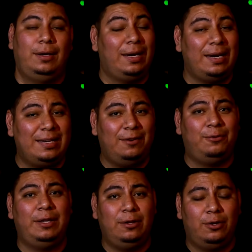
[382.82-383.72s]
And I
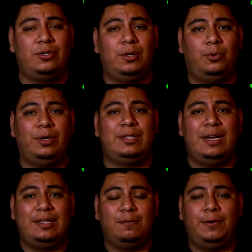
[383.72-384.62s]
definitely learned to
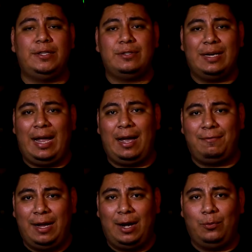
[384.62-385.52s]
appreciate the features that I
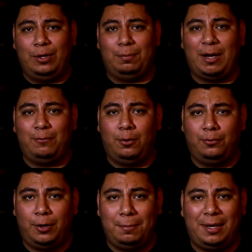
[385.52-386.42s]
have now with my full
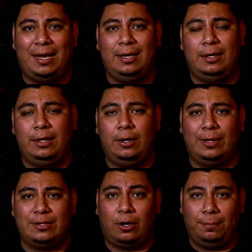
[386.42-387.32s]
frame Canon
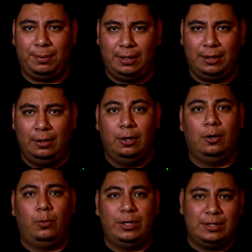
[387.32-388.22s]
EOS RP,
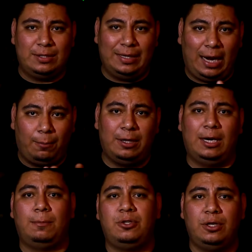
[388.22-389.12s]
which is the camera that
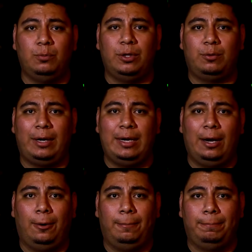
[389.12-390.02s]
I'm shooting with right
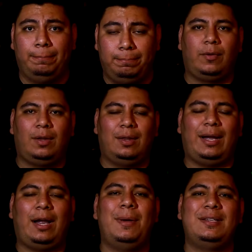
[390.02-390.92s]
now.
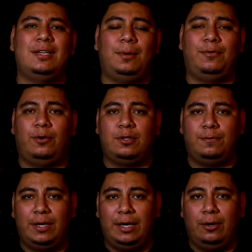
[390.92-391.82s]
Like I mentioned in my first
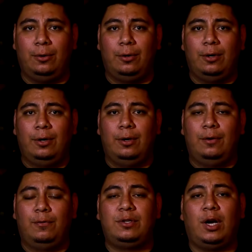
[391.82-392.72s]
video,
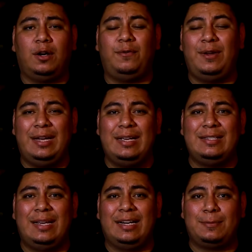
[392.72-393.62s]
photography
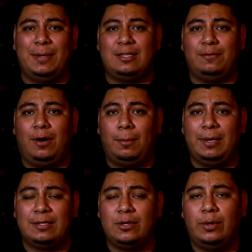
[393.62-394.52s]
is an expensive hobby,
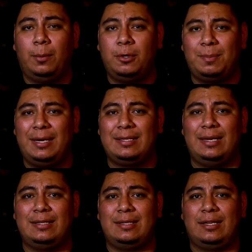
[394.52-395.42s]
so it almost makes
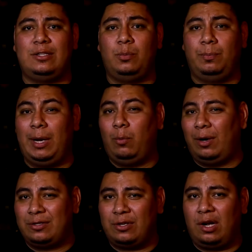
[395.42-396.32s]
sense that you may
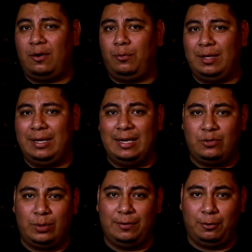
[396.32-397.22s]
want to start off with an
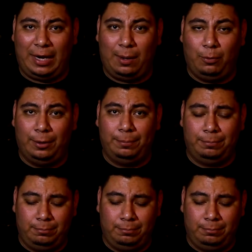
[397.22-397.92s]
entry-level camera.